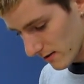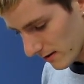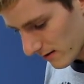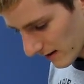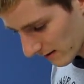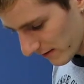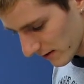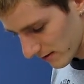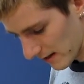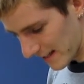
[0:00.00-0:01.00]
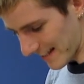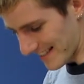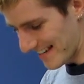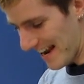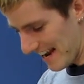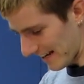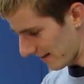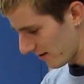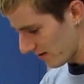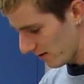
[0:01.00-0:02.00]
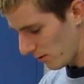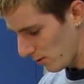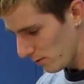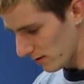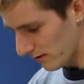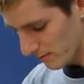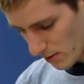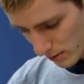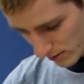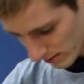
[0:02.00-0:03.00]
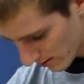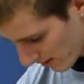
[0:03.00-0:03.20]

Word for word: This thing feels like a tank. Holy smokes!